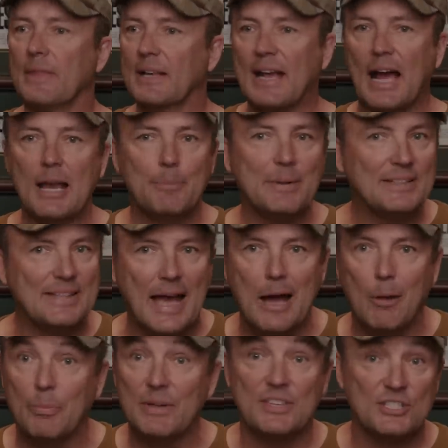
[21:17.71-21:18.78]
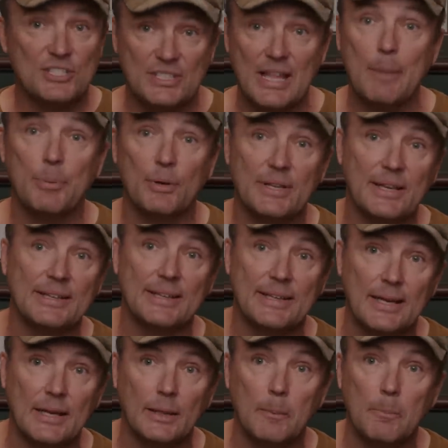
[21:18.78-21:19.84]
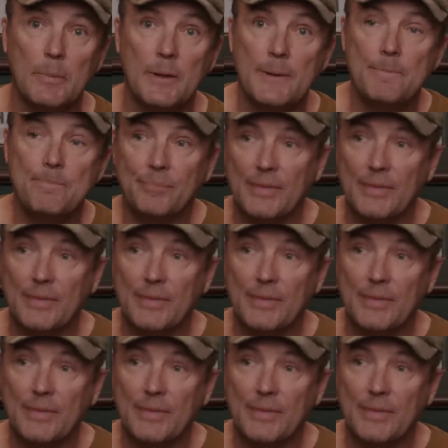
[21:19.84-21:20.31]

the guy'd be down, but the sniper didn't kill him,